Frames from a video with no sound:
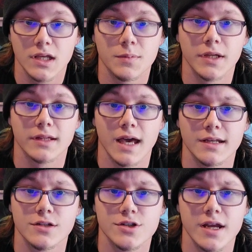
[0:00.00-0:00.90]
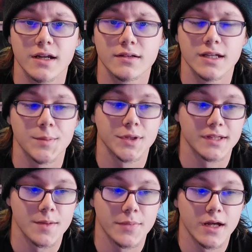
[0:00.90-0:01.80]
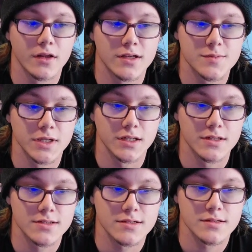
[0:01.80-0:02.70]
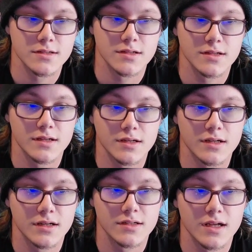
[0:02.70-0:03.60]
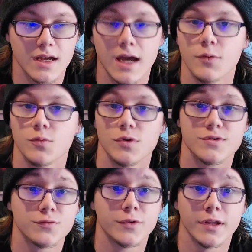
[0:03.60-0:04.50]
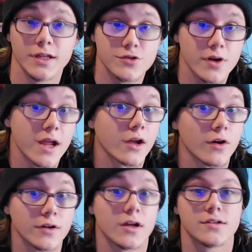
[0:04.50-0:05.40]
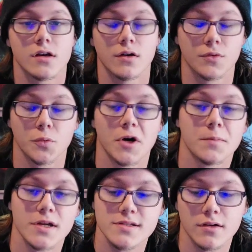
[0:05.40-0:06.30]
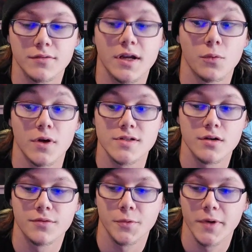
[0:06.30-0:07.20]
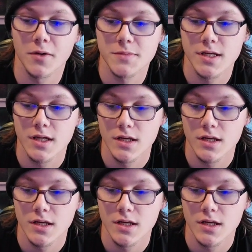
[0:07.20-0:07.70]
keeping that in check, keeping that balance, because I was really trying hard not to overwhelm myself, and I was overwhelmed.